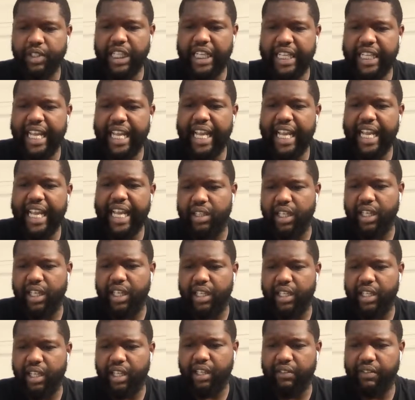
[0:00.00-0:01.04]
they got to
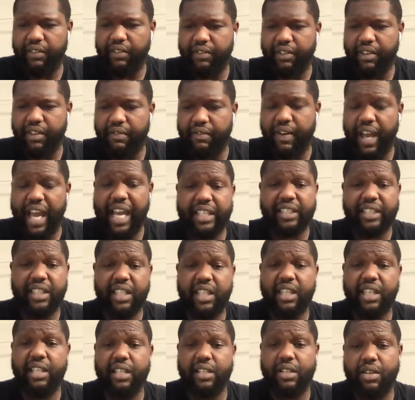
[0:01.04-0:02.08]
realize one thing: if the
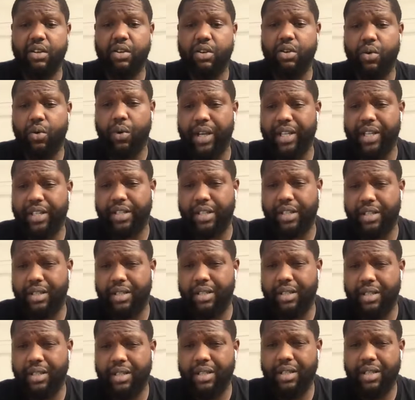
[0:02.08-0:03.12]
vaccine is gonna question